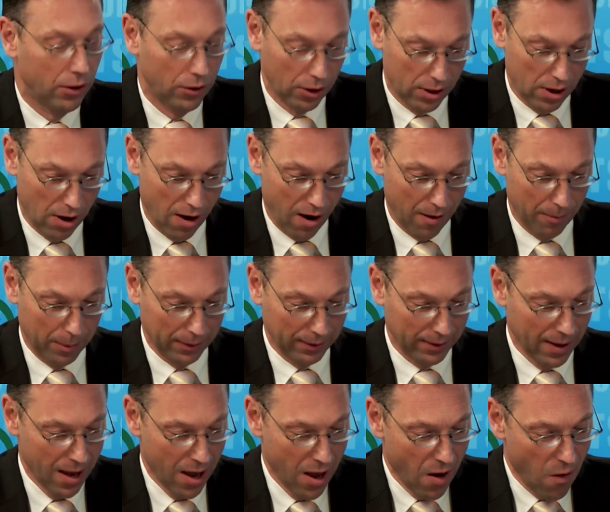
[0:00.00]
on the
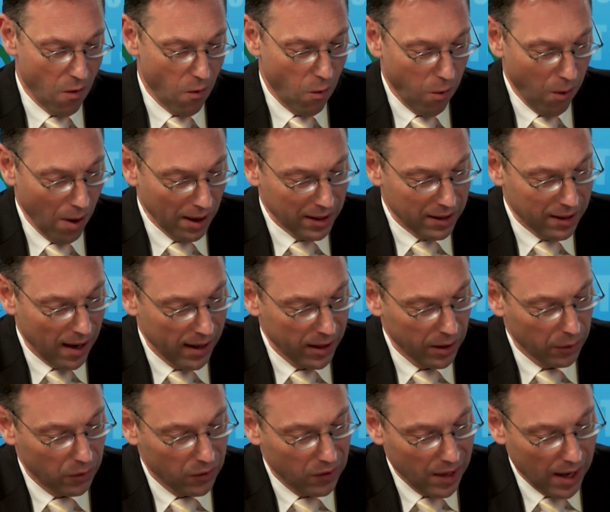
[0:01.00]
carpet. What
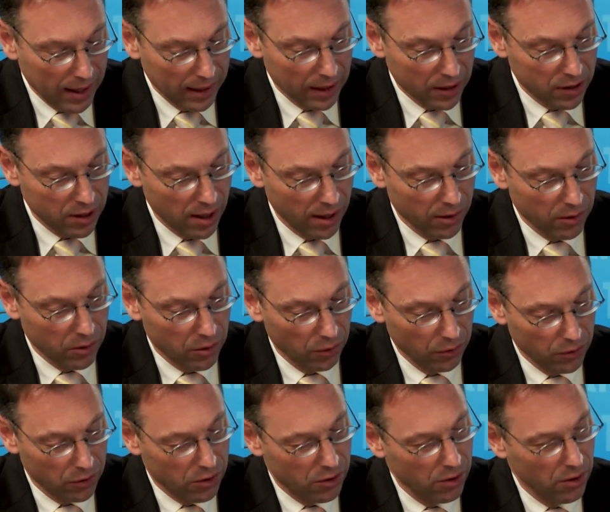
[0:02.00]
kind of data sharing
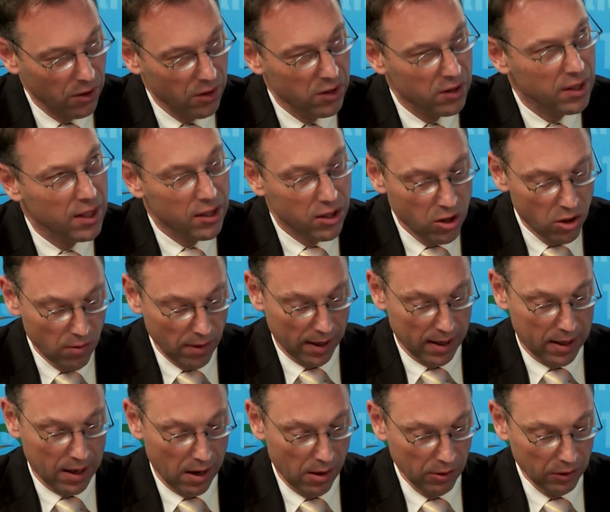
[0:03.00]
concerns did you
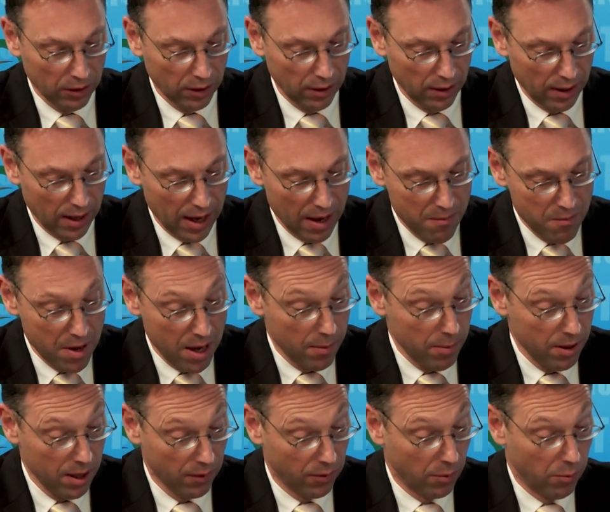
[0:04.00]
encounter, and
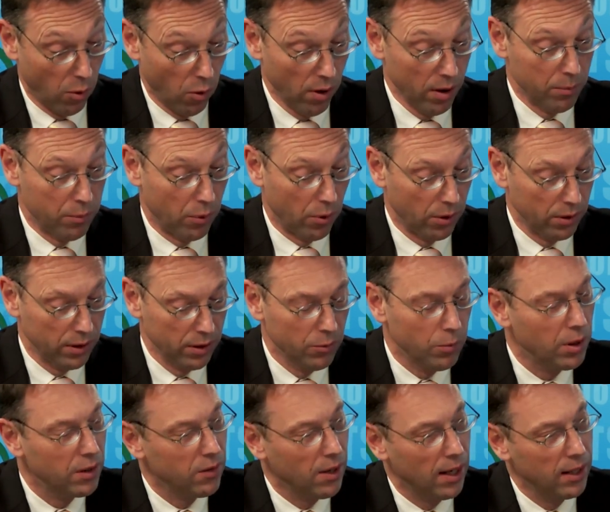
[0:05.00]
maybe even more
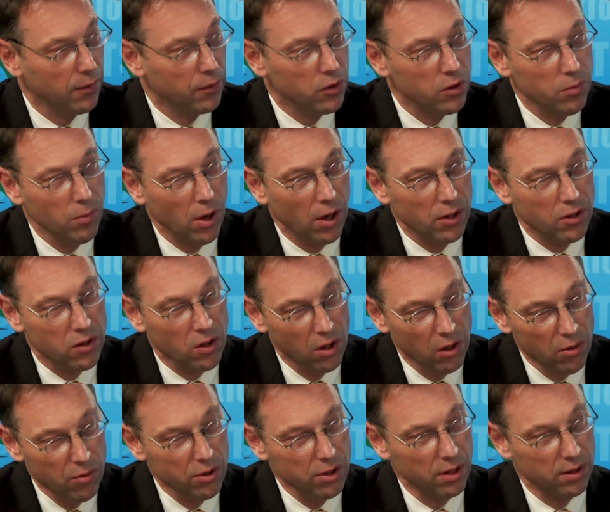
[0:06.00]
important, what kind of smart
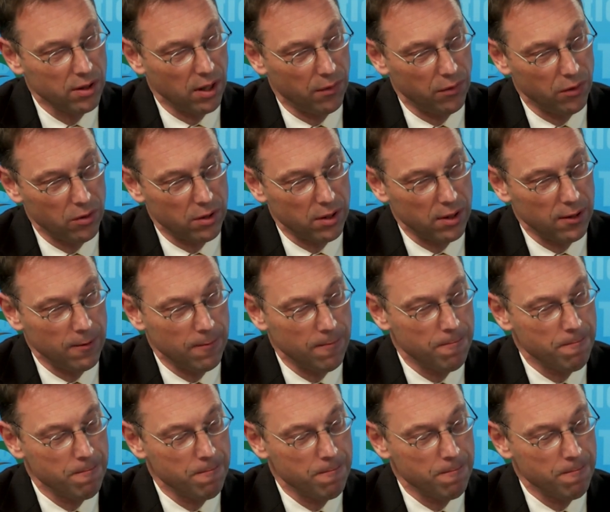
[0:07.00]
solutions have you seen?